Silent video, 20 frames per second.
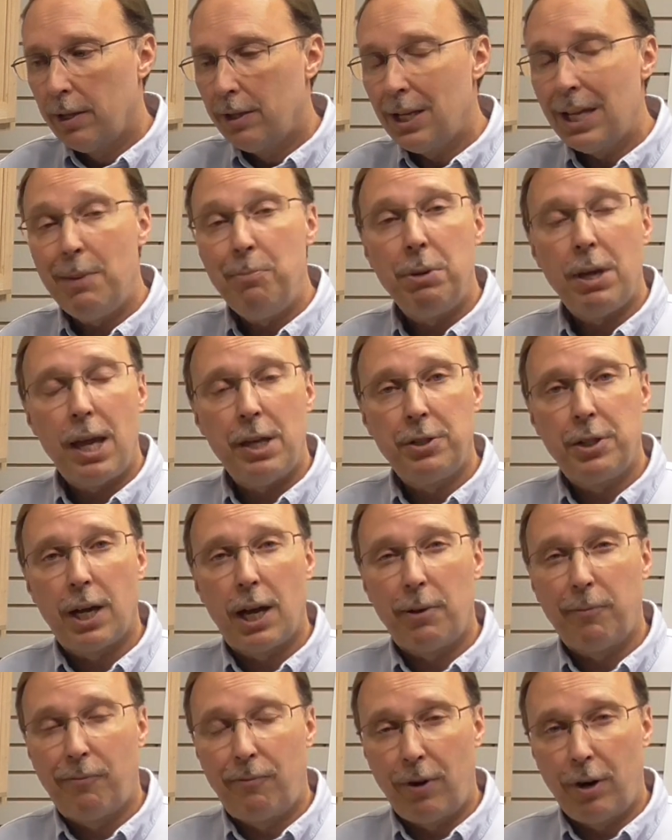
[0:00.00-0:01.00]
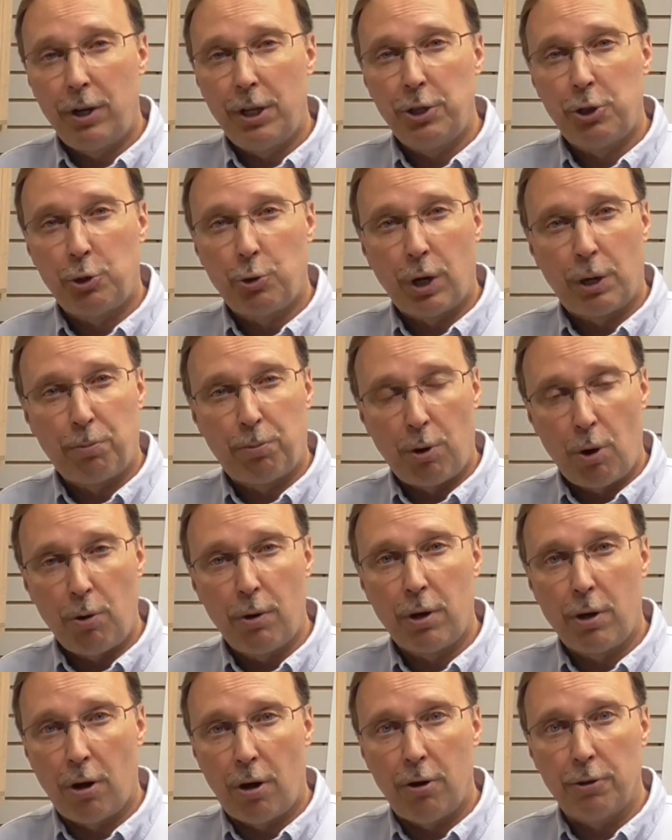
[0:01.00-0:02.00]
The EPA's got fairly strict
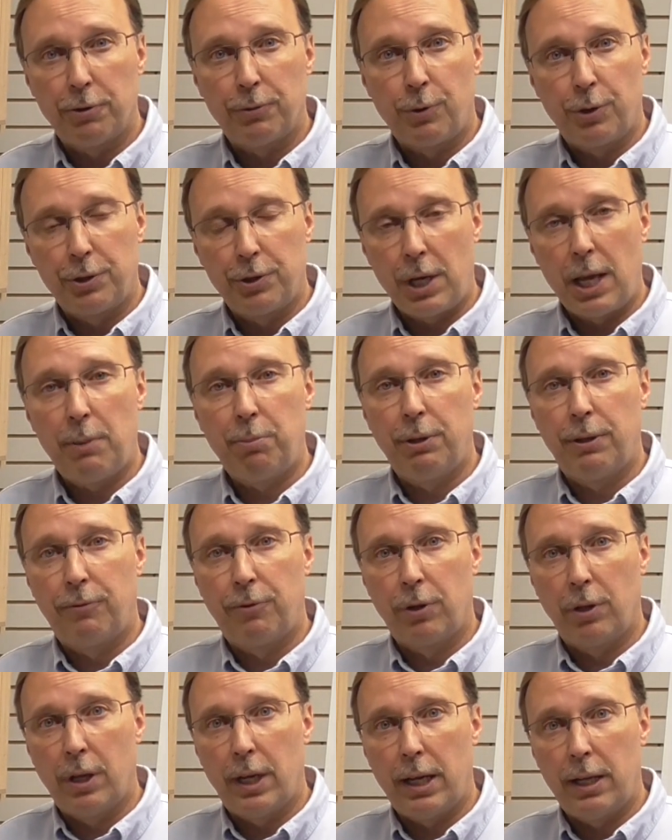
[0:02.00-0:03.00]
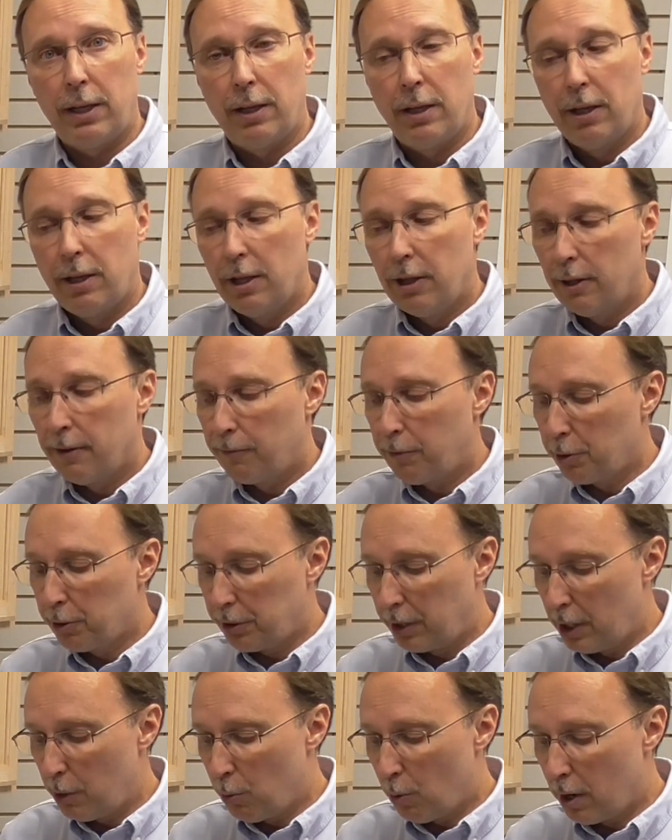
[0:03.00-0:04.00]
protocols for sampling for lead. The first
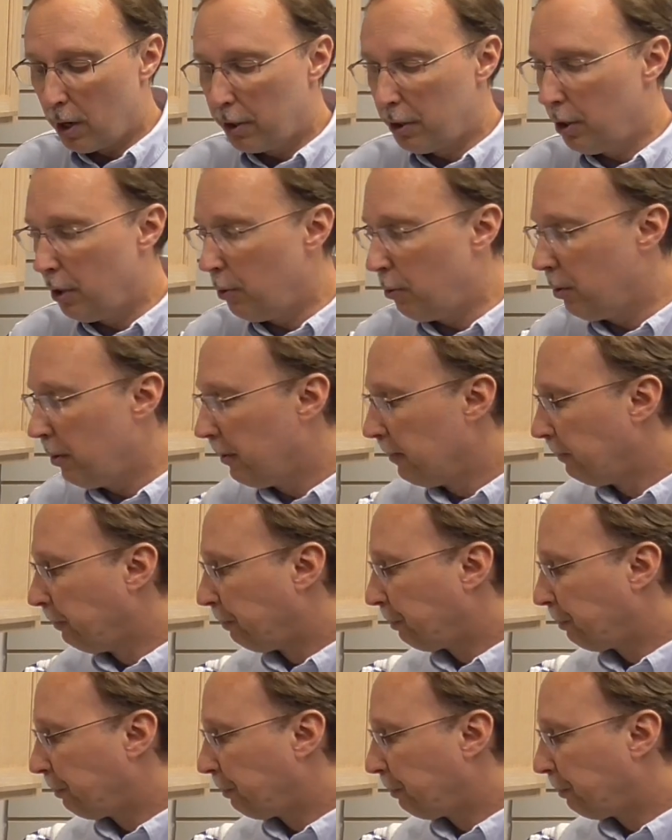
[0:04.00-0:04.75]
thing you want to do